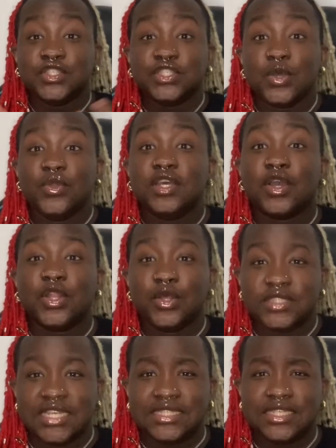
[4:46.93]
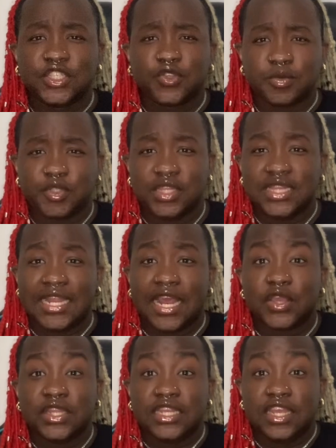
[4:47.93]
So the closest description that I
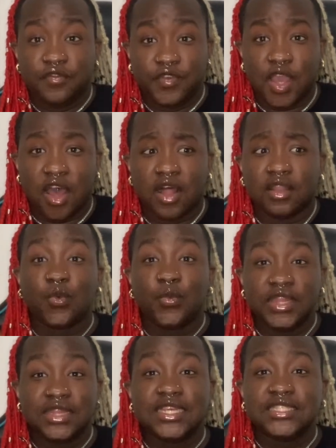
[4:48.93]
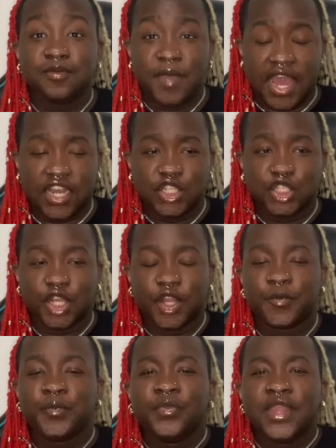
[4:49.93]
could give y'all, with this manager,